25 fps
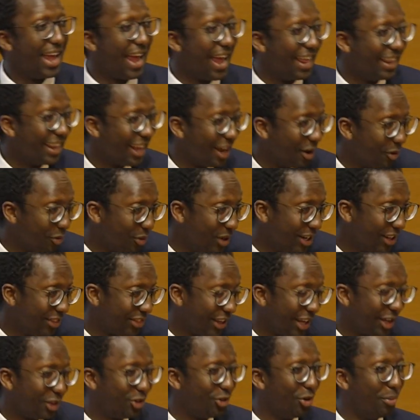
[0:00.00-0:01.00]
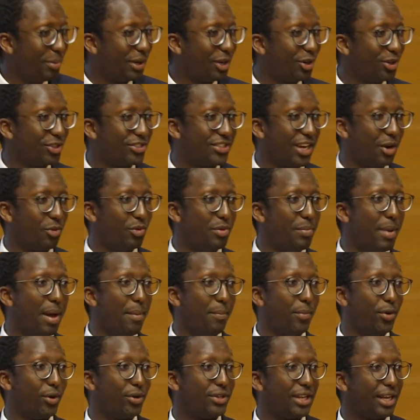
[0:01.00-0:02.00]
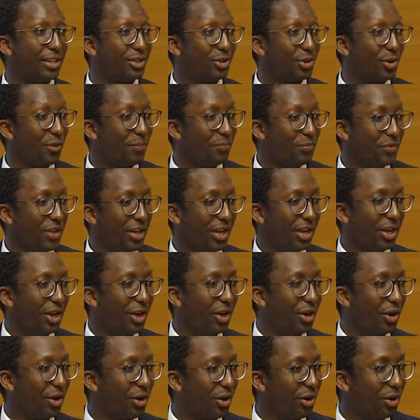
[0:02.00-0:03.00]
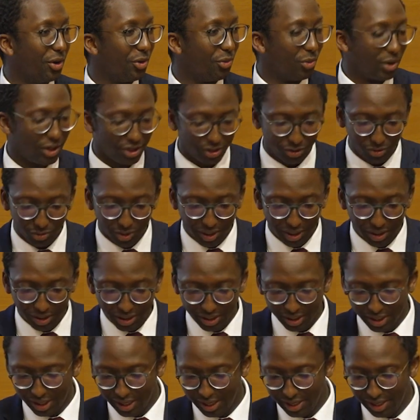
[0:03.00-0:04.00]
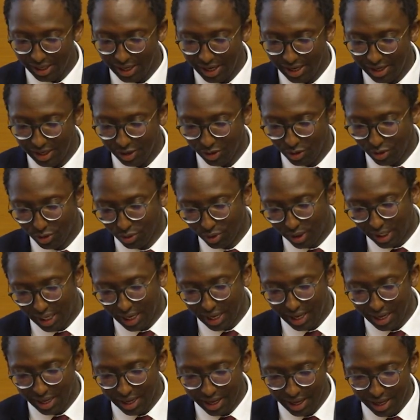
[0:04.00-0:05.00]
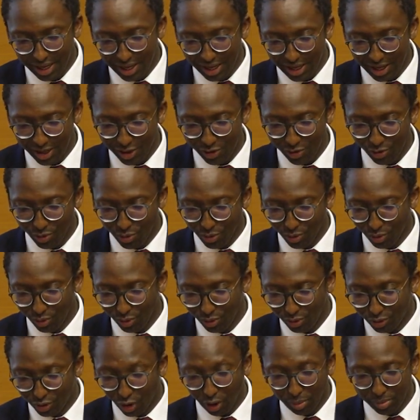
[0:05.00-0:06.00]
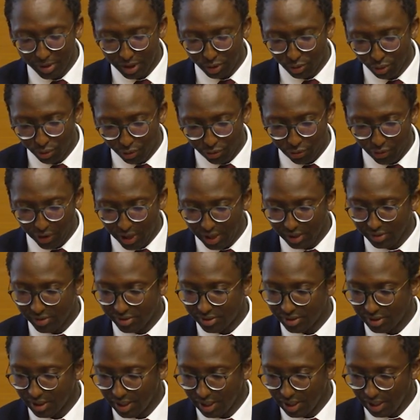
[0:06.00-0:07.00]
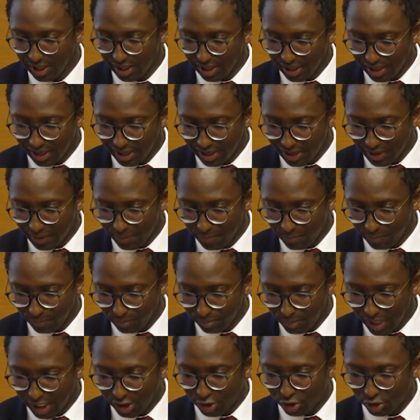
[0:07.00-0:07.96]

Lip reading: and I really thank you because I remember that where you were in the UK, you told me 2 things: make